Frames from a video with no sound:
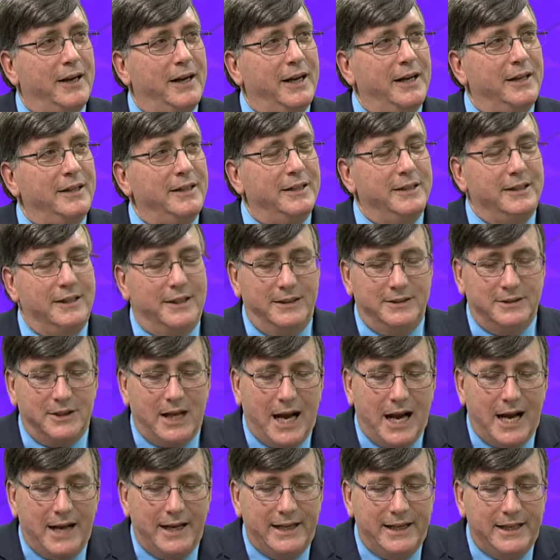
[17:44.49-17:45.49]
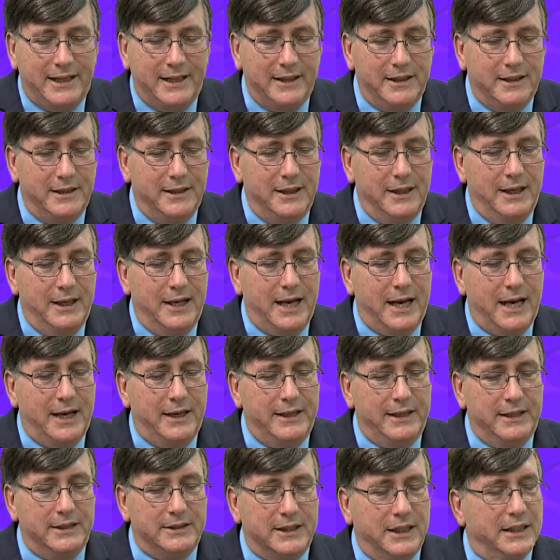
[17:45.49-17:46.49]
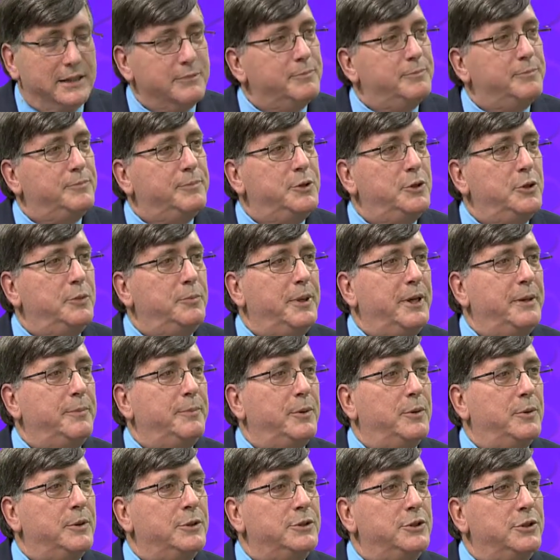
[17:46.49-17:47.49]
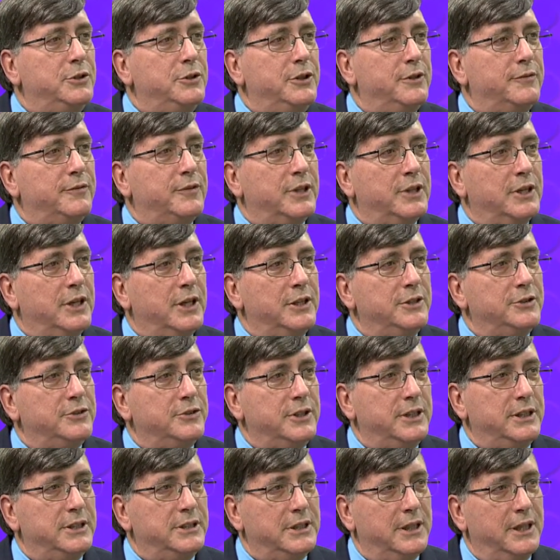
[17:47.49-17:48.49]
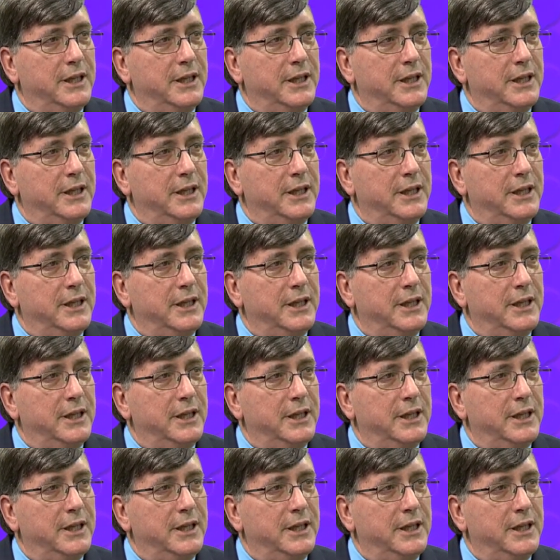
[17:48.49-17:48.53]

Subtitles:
And how do you, it's like two people in two different countries.